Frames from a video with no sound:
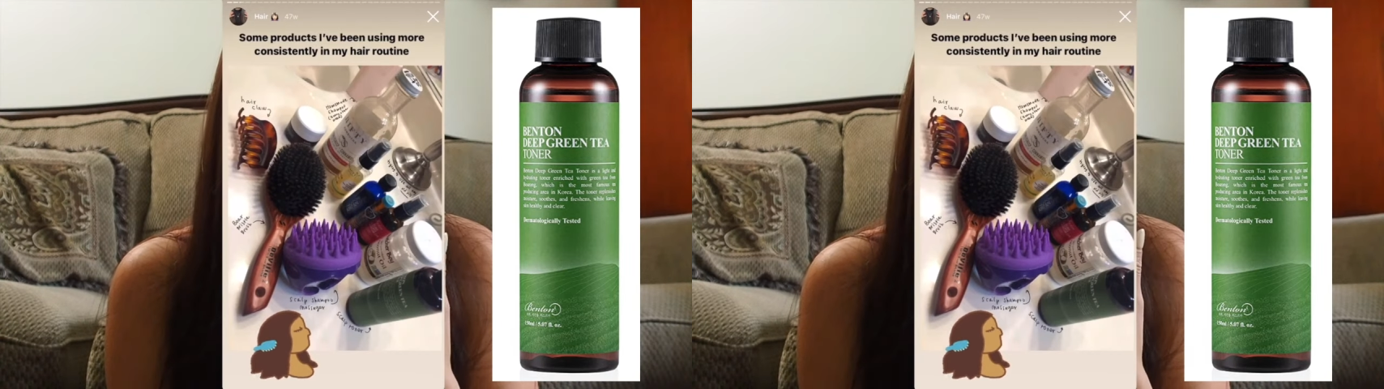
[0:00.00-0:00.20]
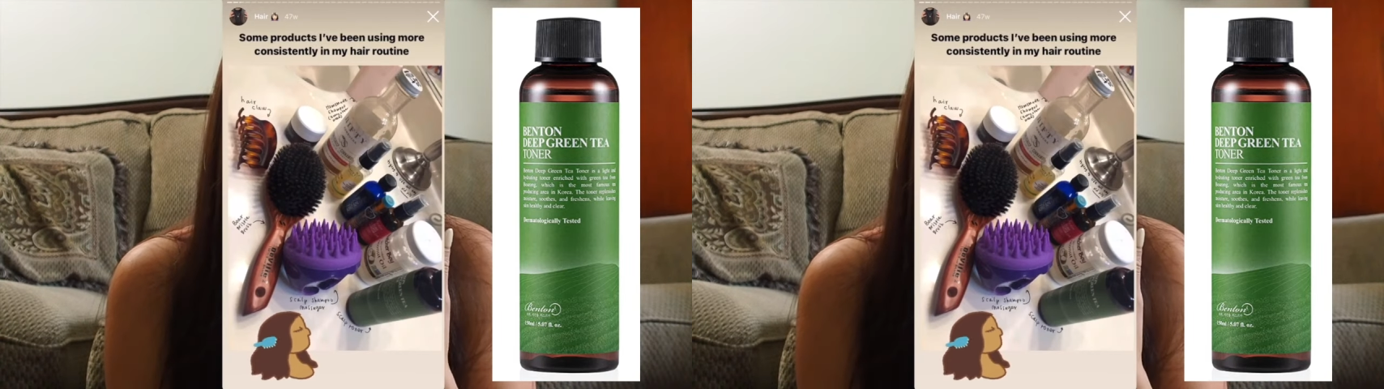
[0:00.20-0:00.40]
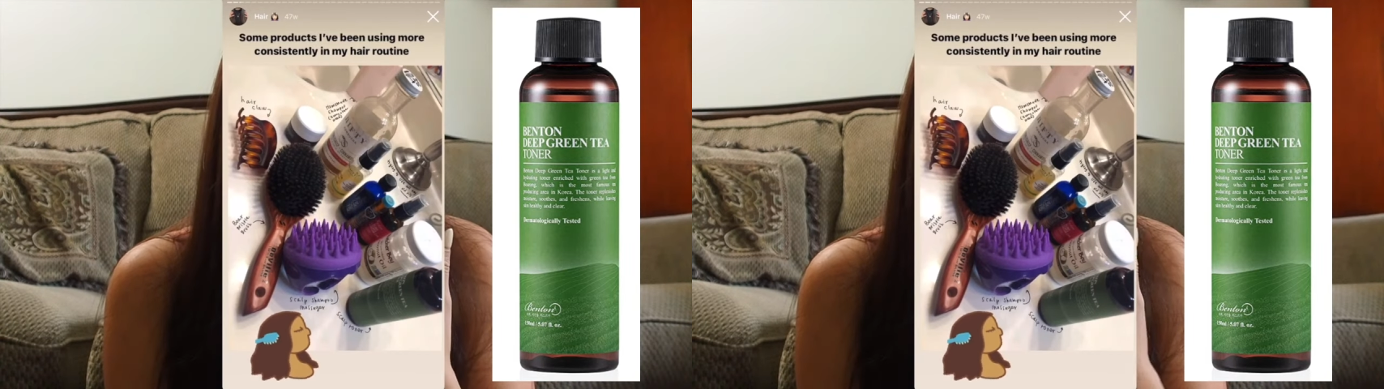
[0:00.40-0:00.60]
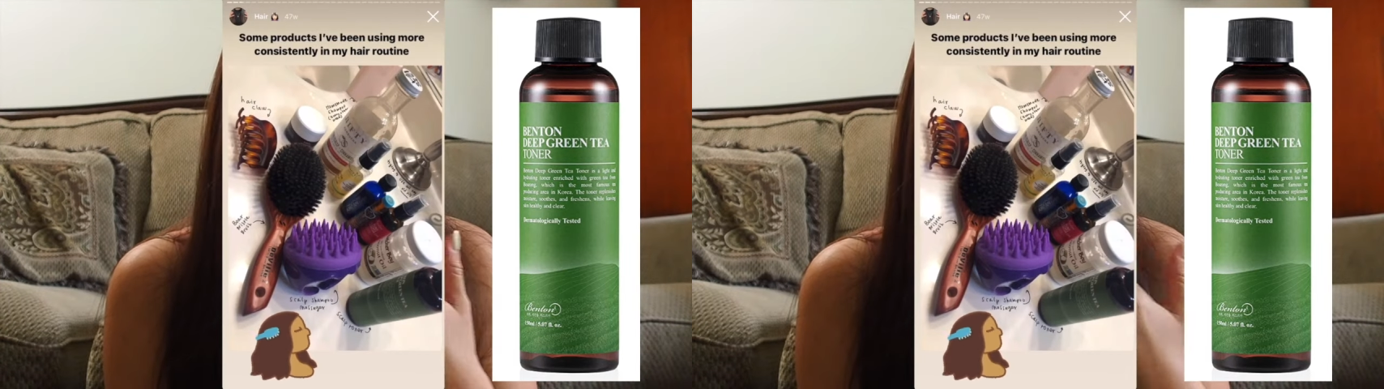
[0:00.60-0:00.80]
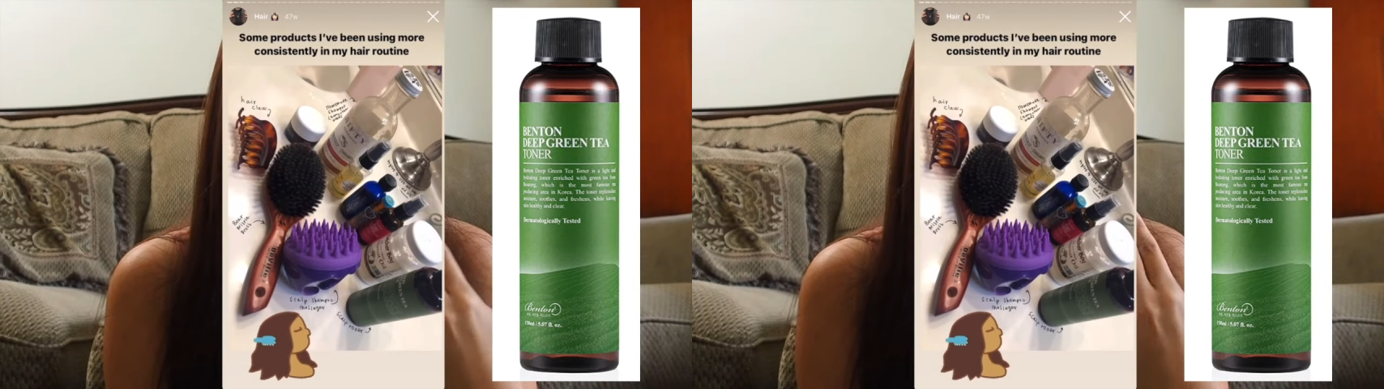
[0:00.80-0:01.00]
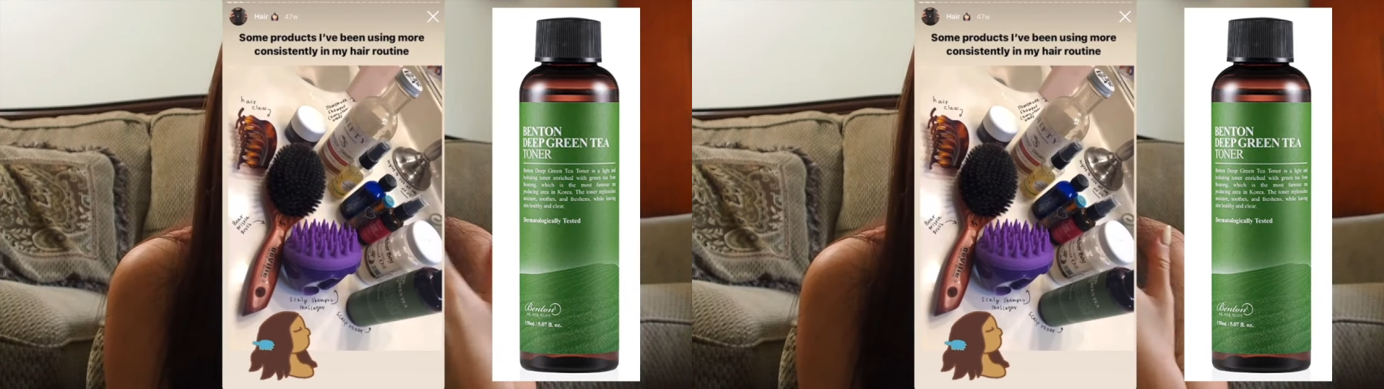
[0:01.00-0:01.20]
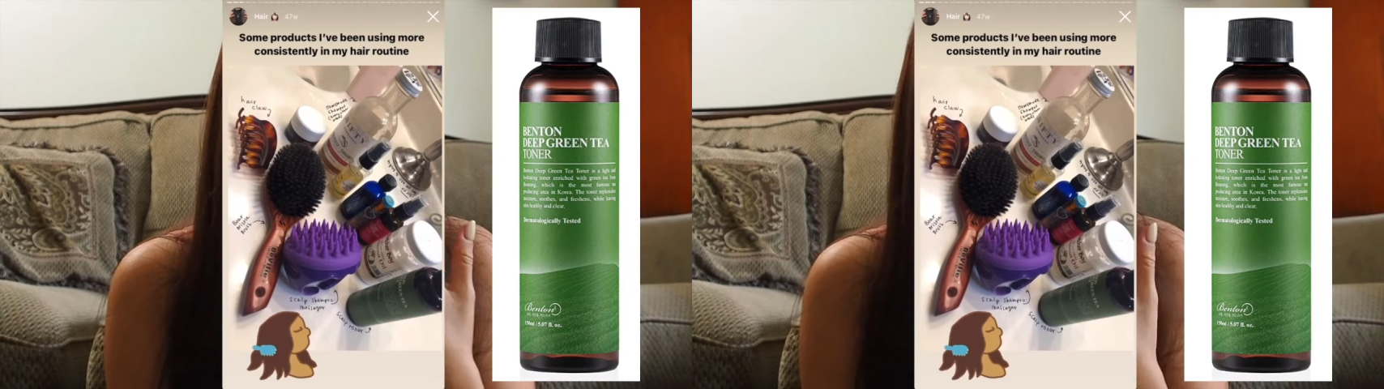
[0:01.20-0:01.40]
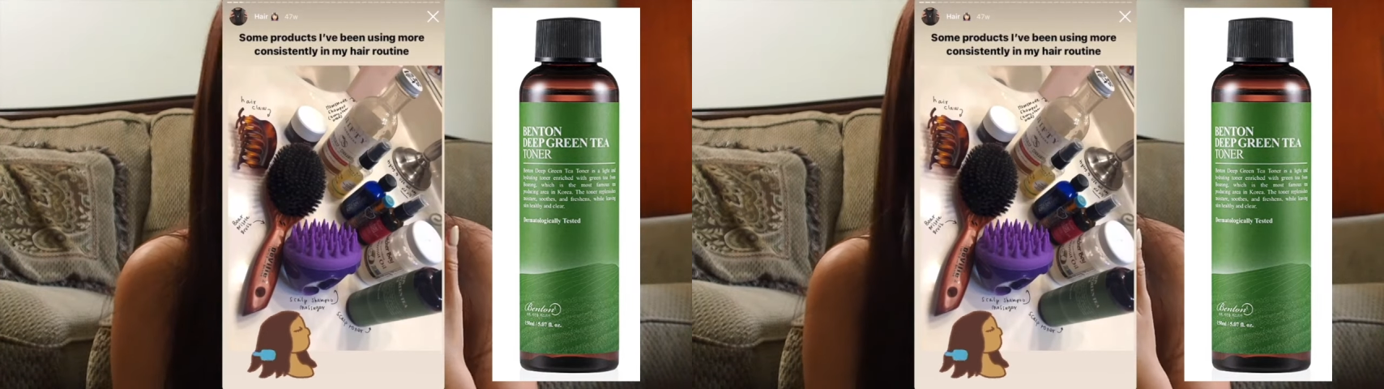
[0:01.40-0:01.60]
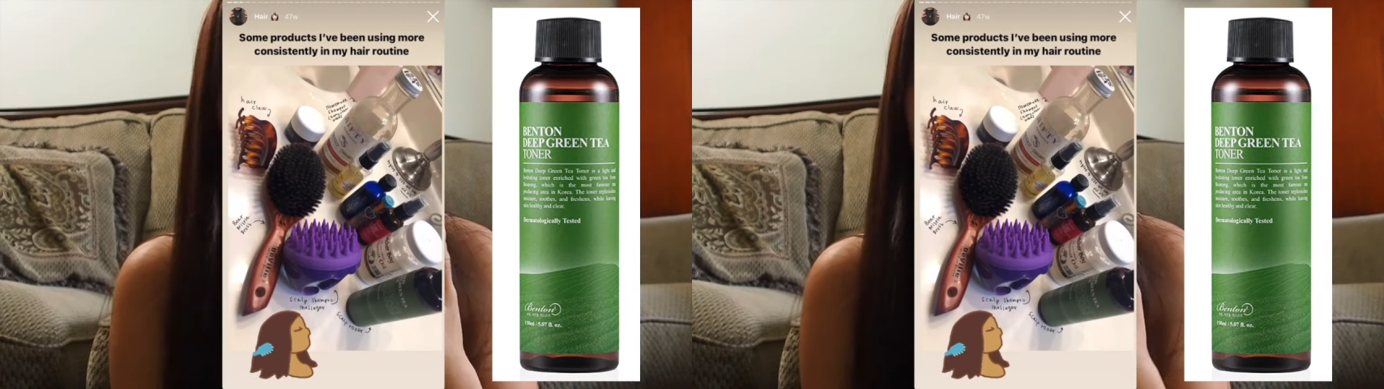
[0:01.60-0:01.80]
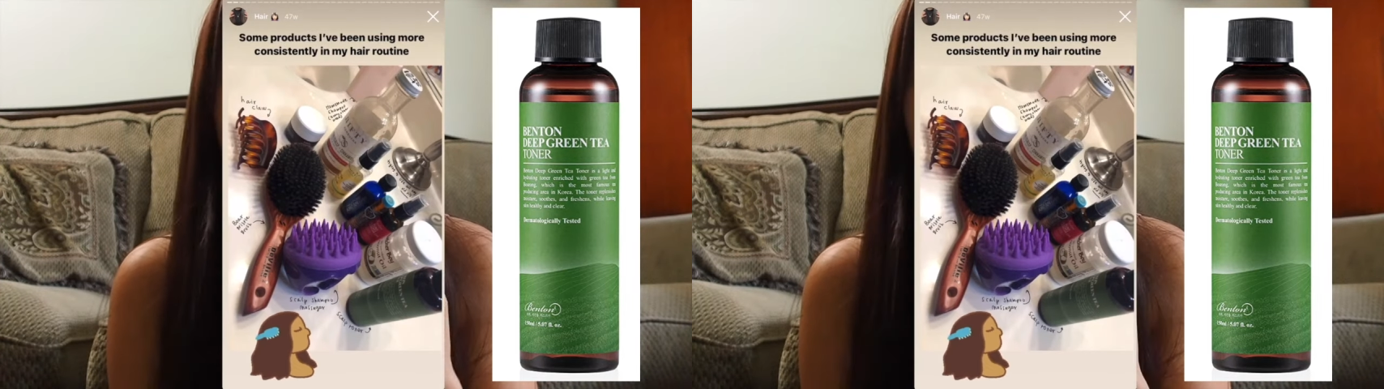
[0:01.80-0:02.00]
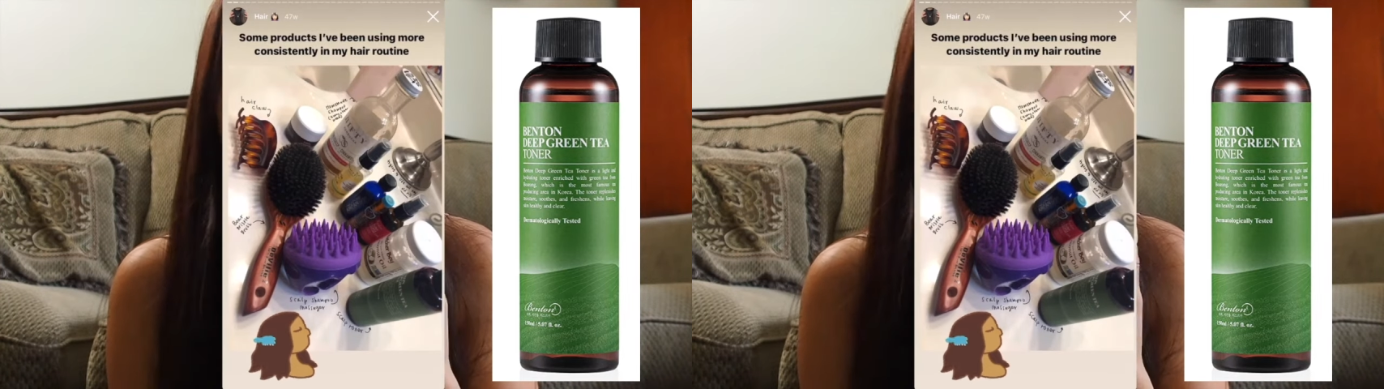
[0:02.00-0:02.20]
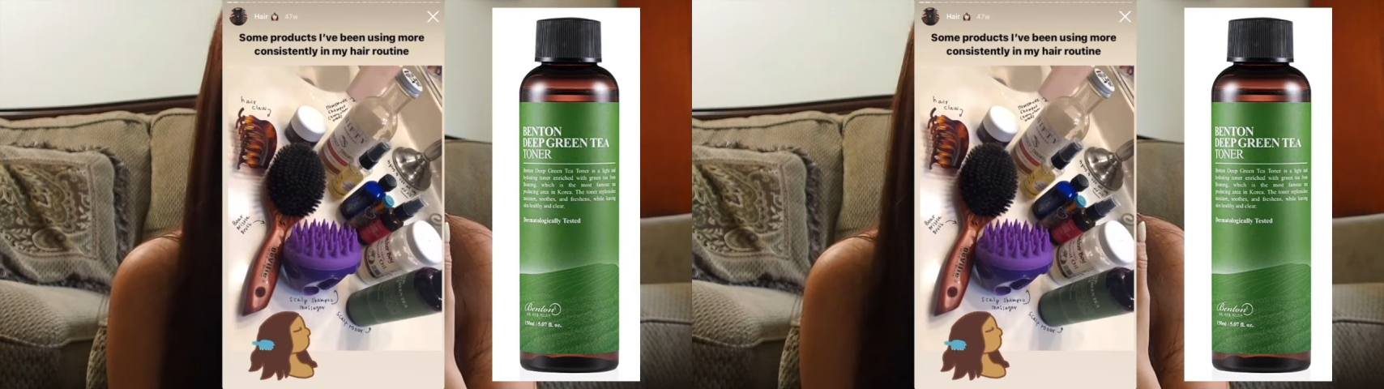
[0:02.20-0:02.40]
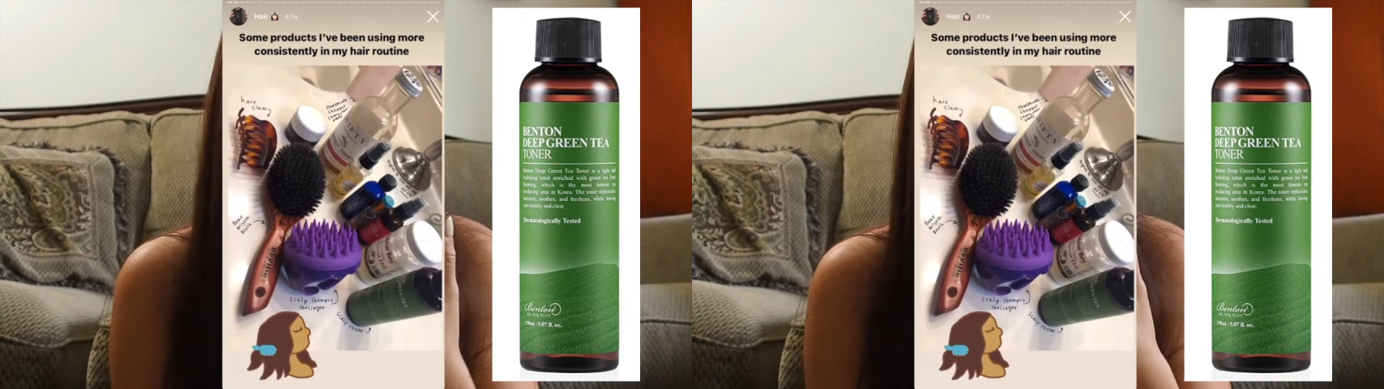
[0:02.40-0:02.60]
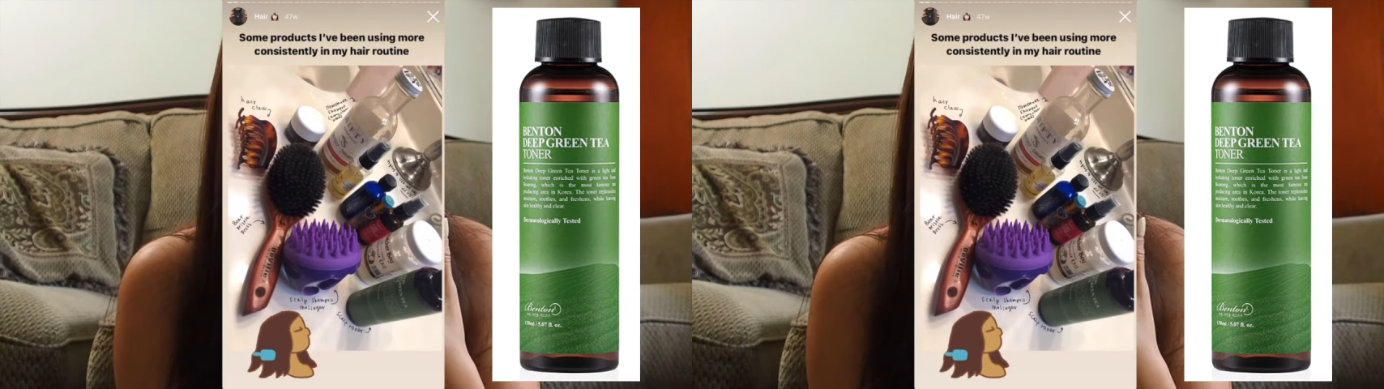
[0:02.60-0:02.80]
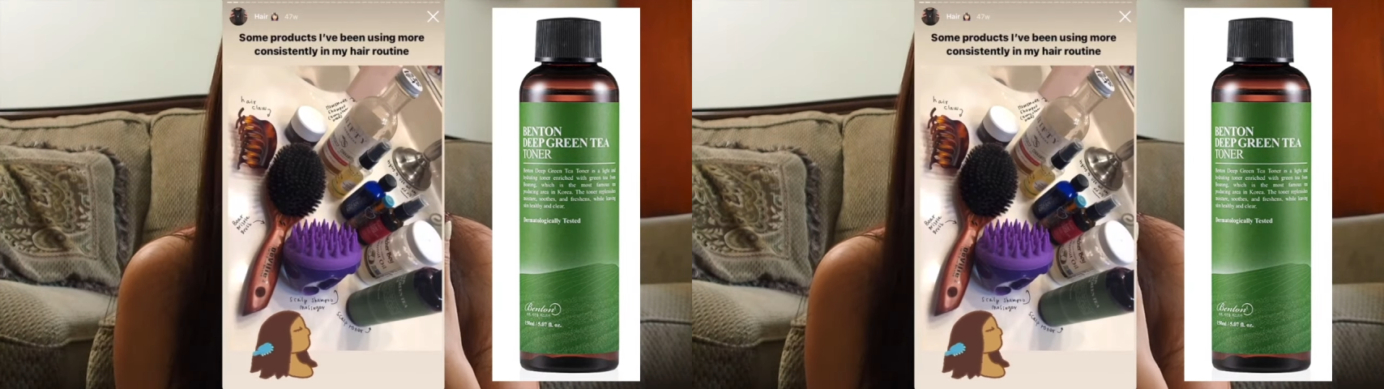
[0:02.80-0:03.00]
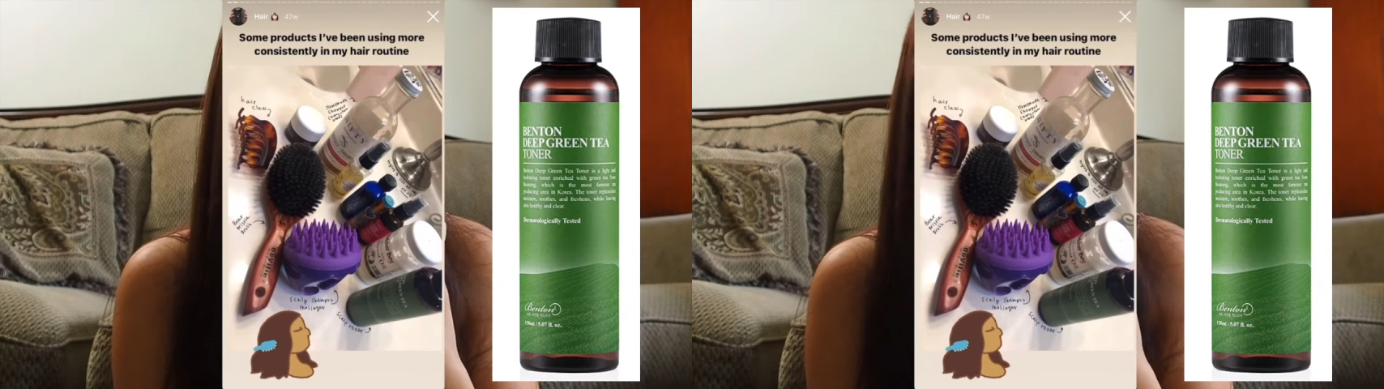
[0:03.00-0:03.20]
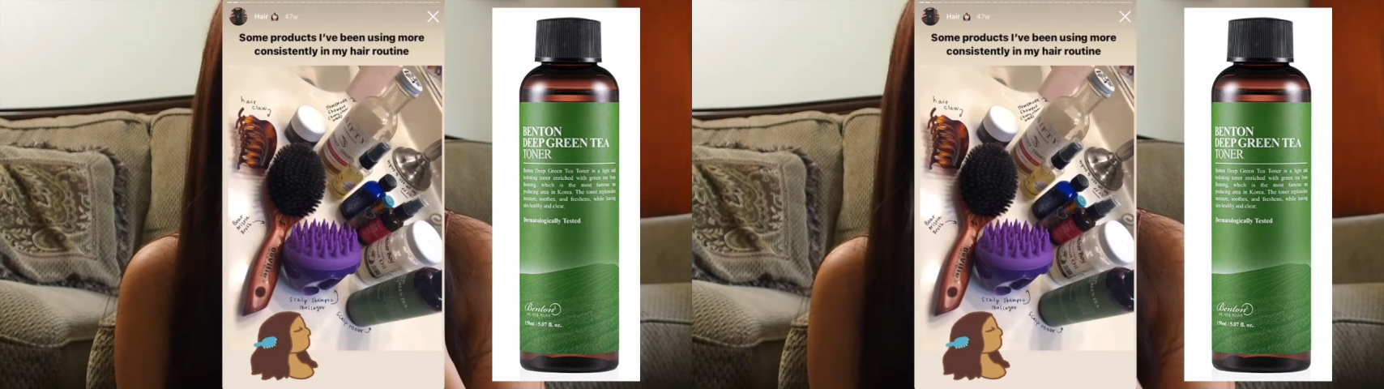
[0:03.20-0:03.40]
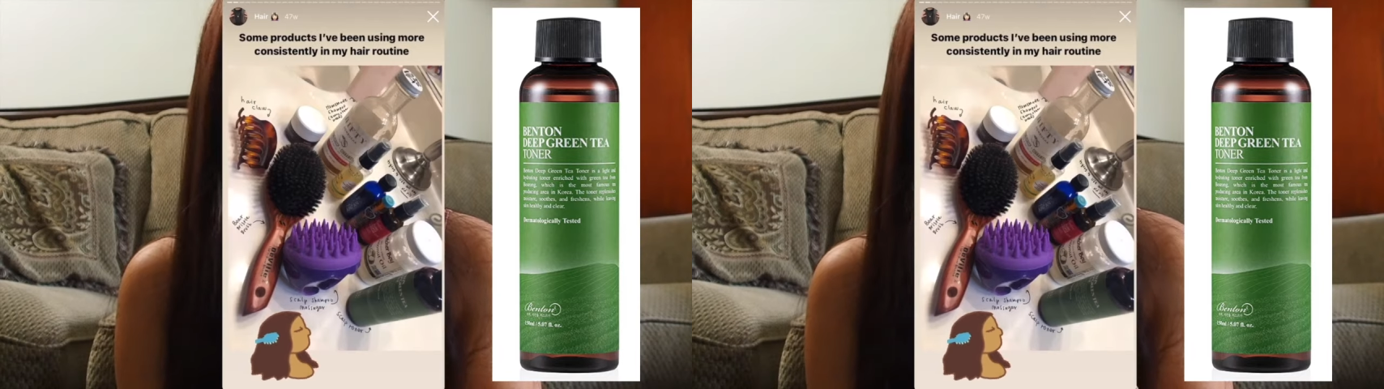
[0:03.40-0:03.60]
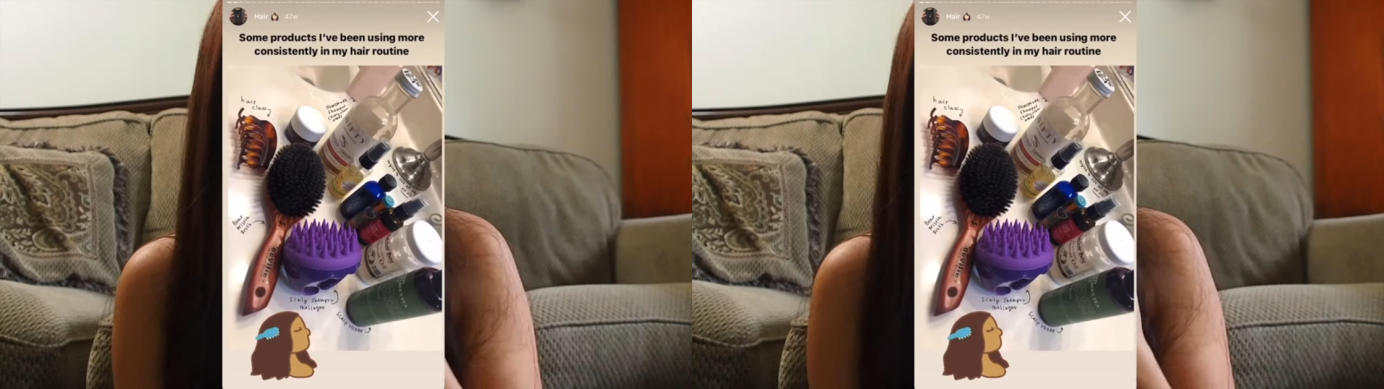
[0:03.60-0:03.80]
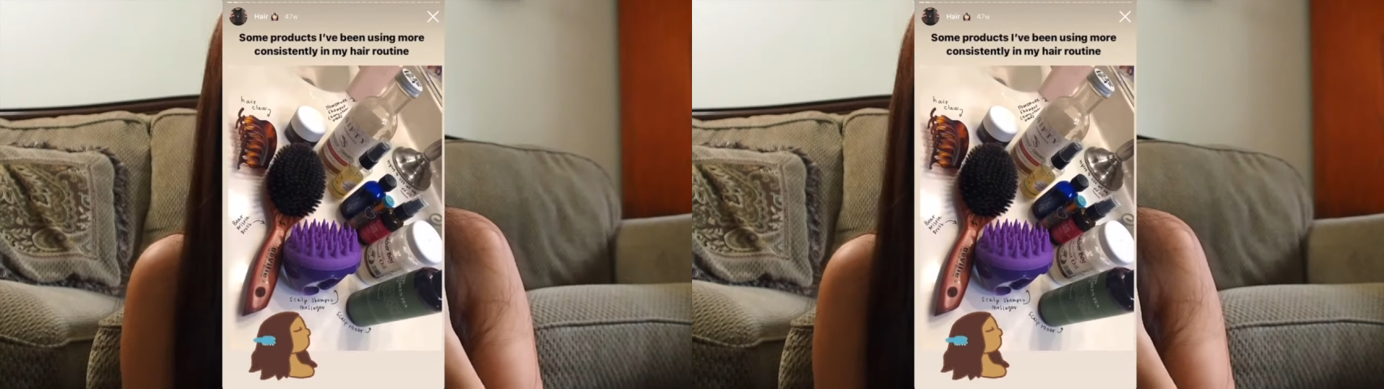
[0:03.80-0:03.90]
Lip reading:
(no speaker visible)